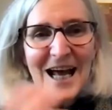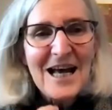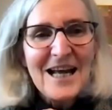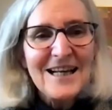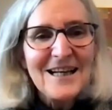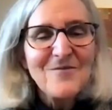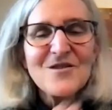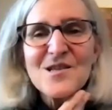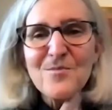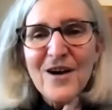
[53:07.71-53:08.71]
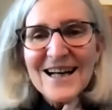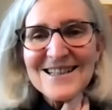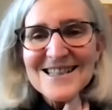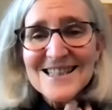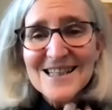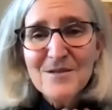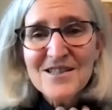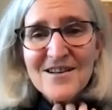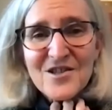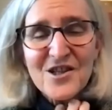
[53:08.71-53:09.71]
I was a practicing
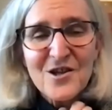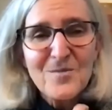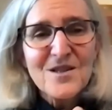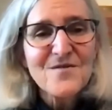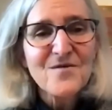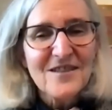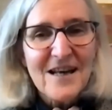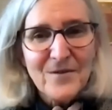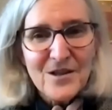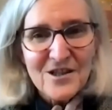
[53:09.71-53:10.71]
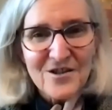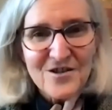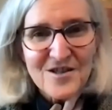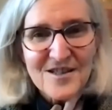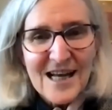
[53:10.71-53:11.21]
massage therapist for 11 years.